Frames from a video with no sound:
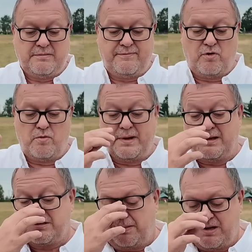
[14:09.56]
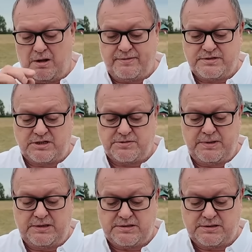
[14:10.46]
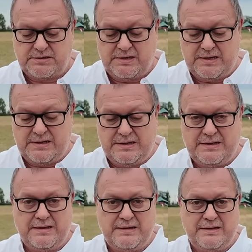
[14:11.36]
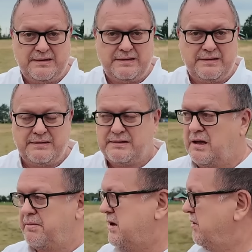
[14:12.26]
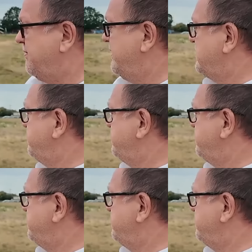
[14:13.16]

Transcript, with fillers: 4 meters. So I'm going to go for 6 meters. I'm going to go